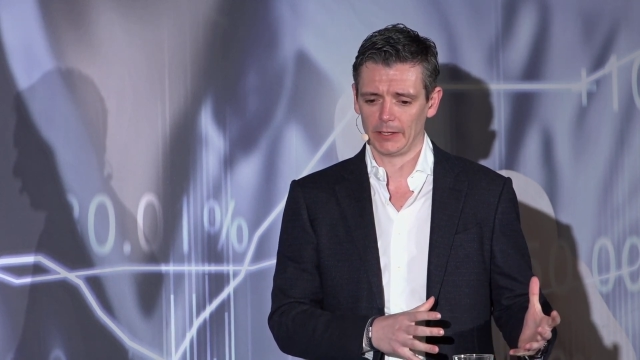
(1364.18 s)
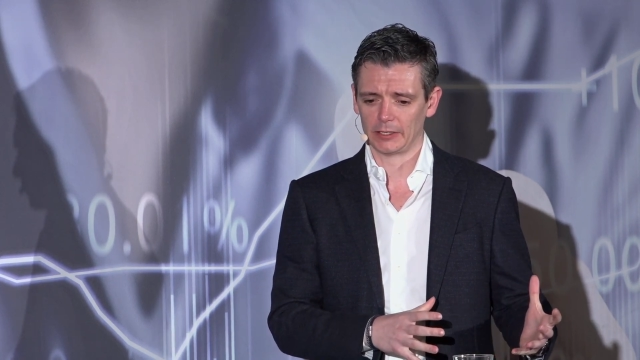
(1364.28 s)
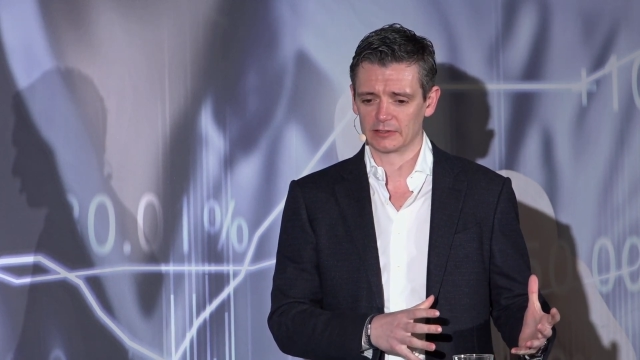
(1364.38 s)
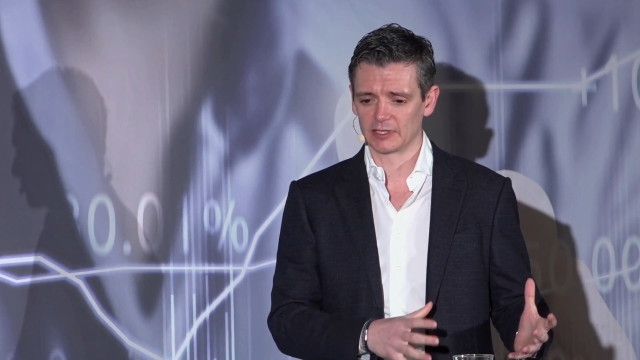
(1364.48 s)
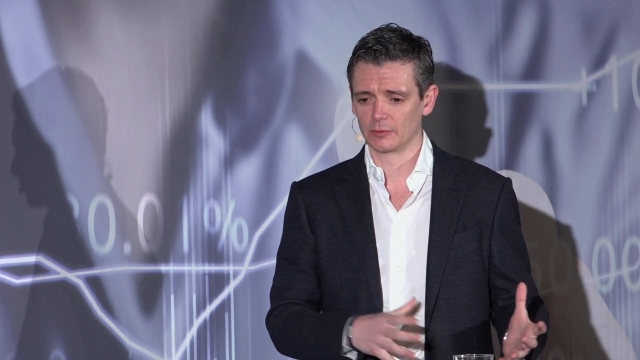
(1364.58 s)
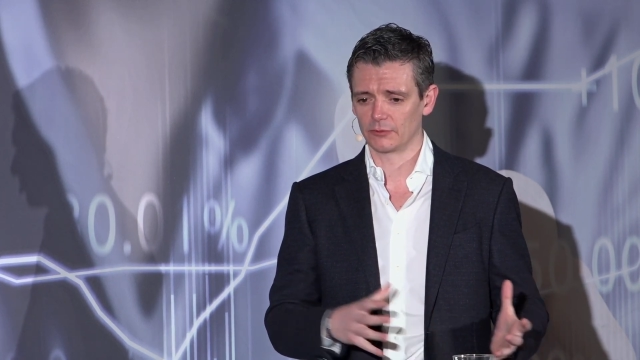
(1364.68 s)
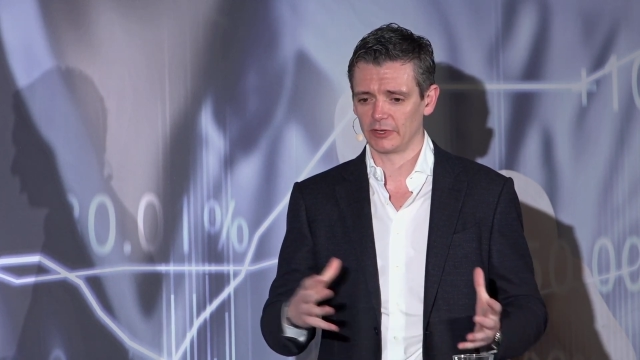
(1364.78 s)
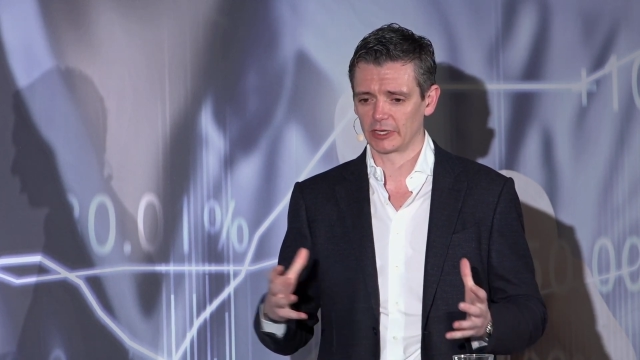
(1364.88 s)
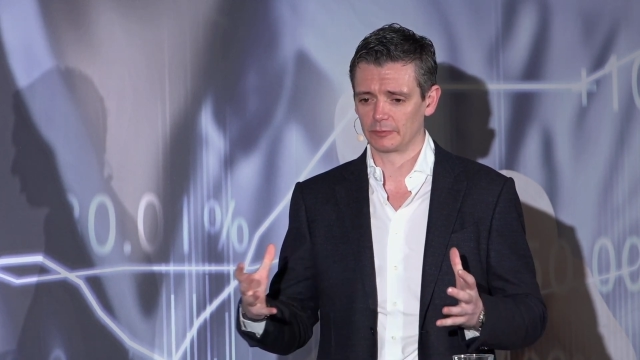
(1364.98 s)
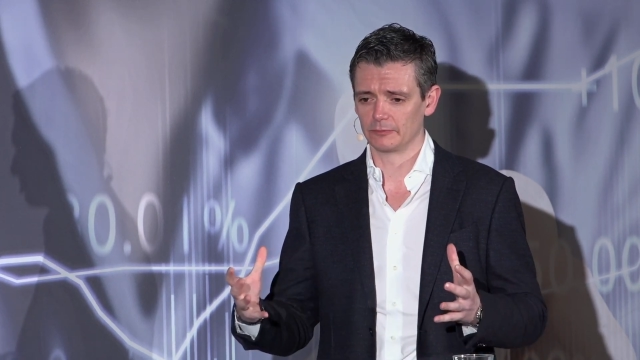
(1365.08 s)
In terms of
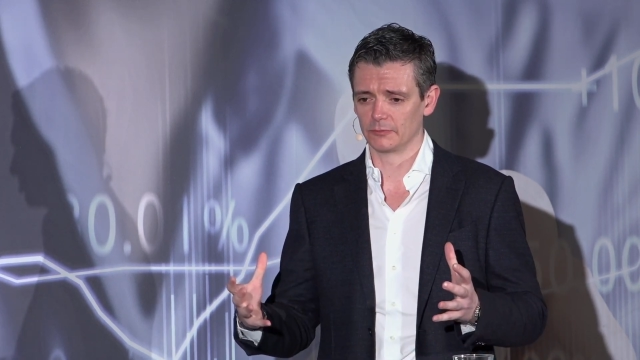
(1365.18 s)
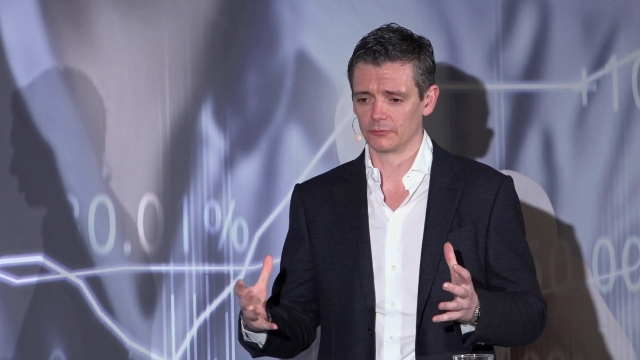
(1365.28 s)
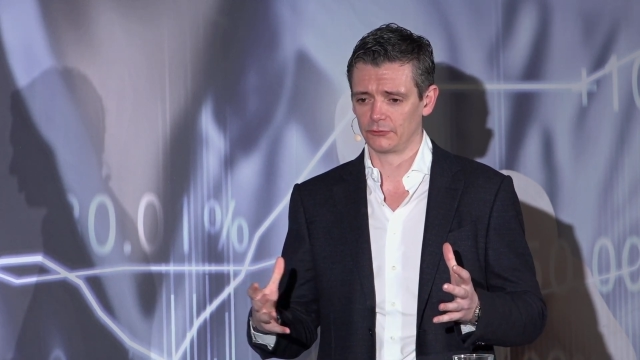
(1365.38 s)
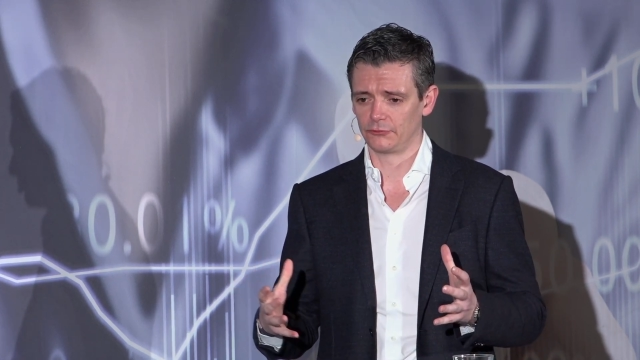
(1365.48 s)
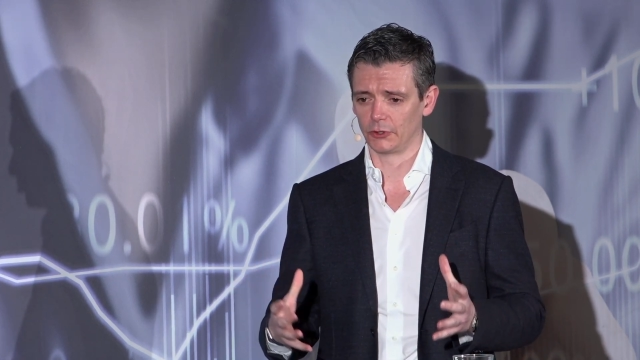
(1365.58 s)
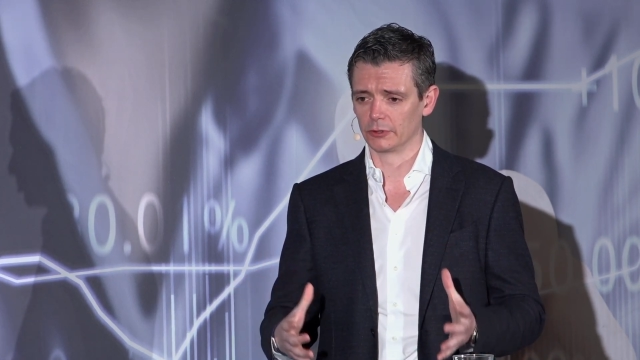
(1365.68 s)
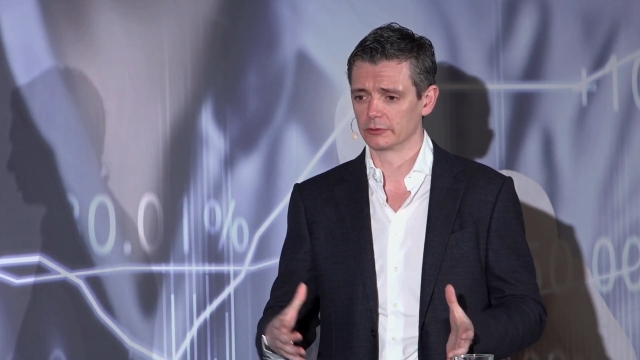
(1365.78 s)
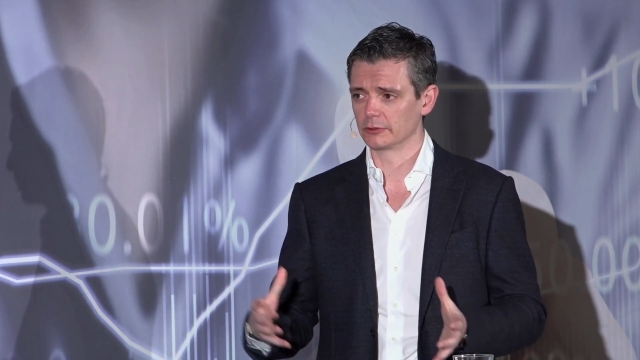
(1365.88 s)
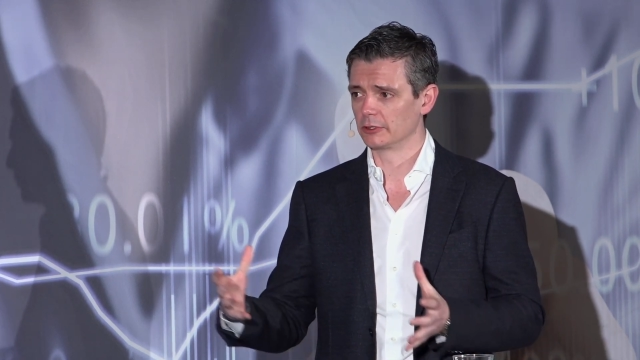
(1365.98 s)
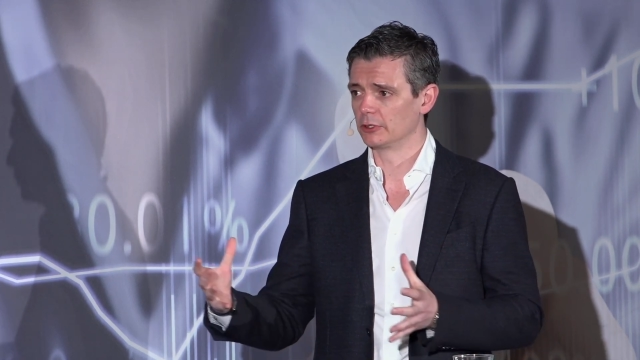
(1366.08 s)
like
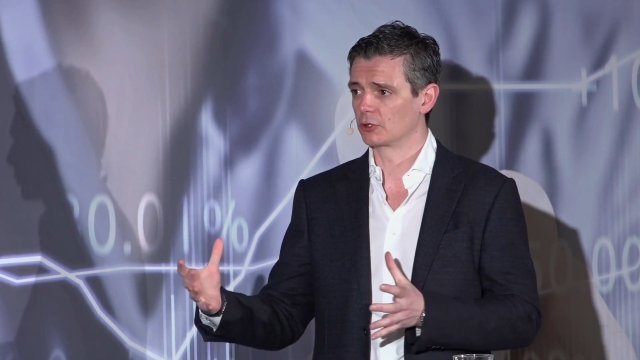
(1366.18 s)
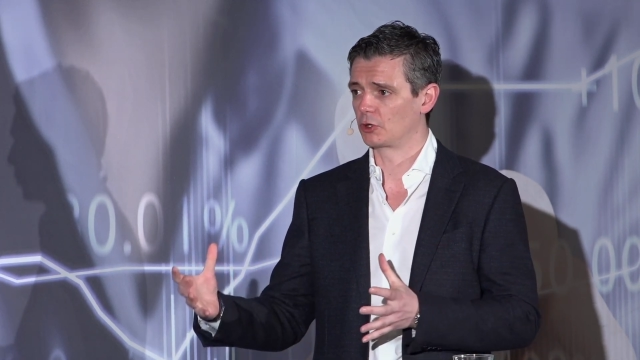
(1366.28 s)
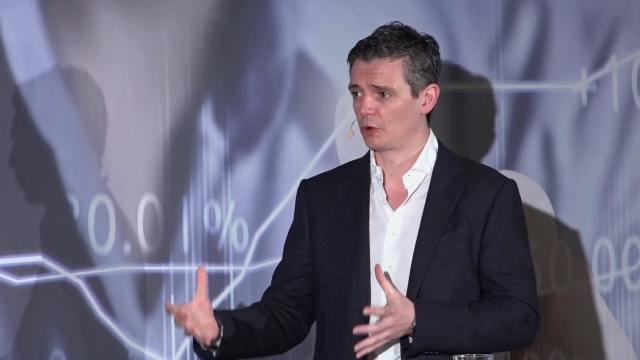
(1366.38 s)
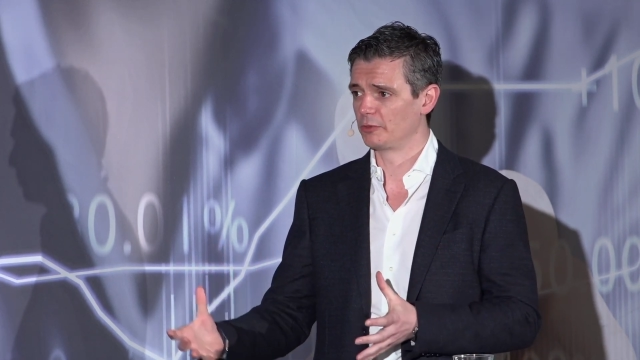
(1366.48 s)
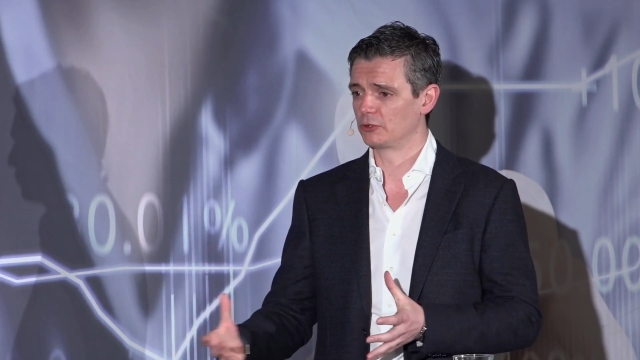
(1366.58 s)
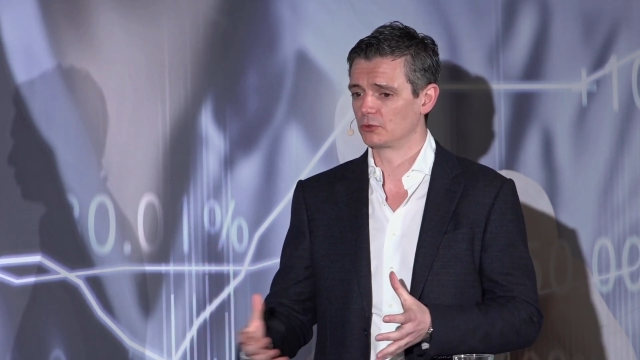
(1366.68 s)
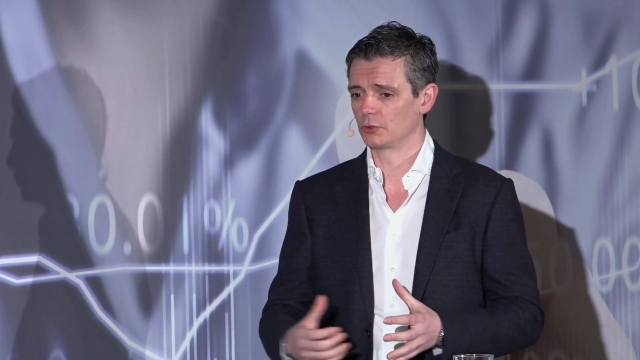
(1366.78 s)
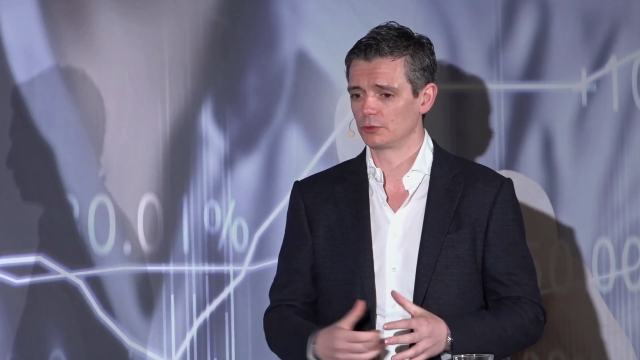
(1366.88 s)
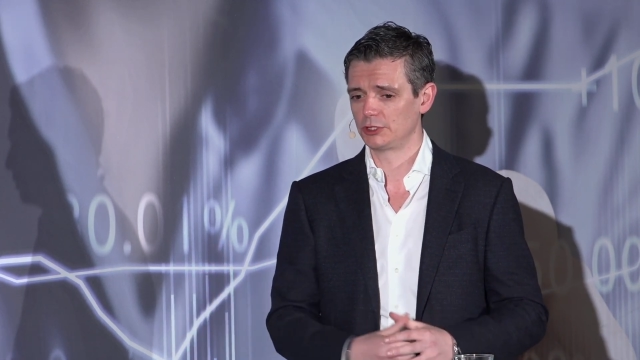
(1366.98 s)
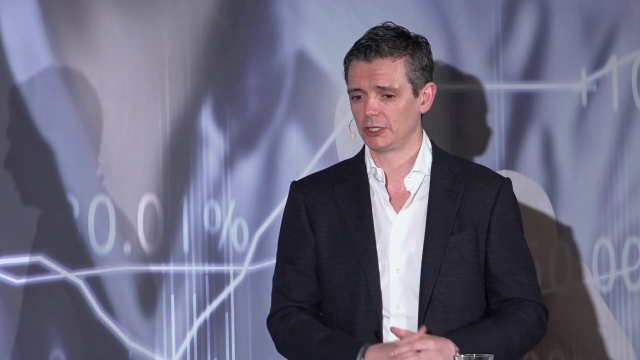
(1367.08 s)
fund coming to
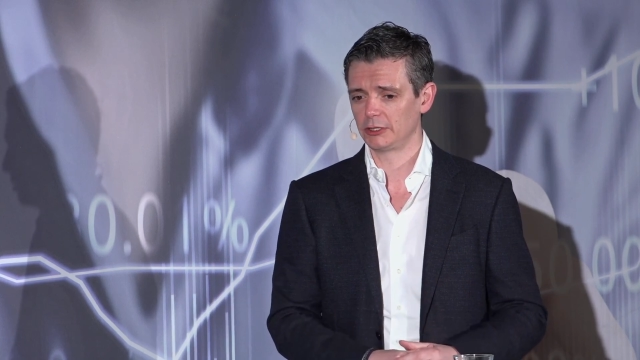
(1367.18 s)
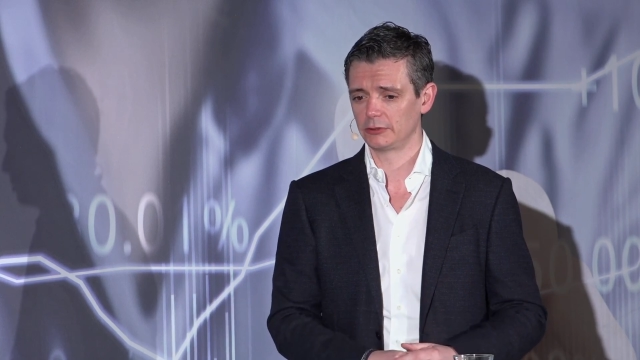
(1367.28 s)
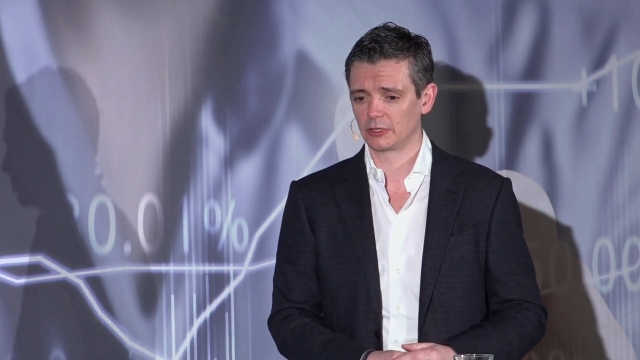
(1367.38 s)
Coinshares,